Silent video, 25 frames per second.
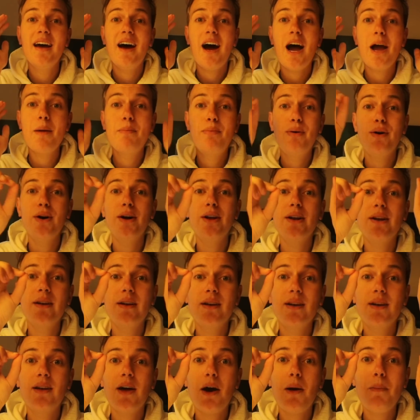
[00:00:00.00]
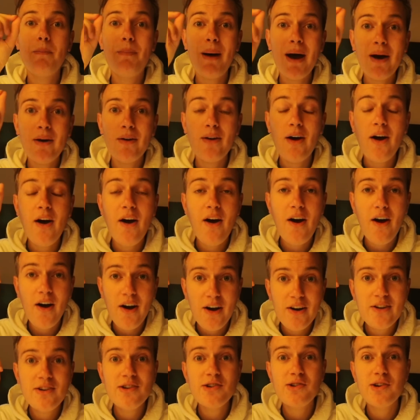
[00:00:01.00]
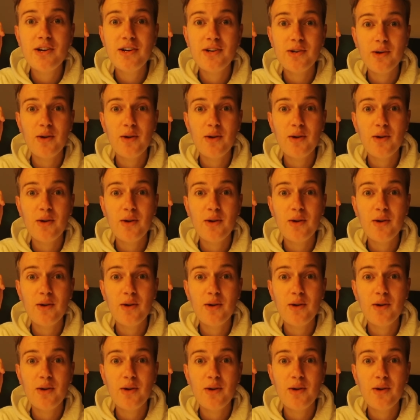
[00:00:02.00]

I put about 100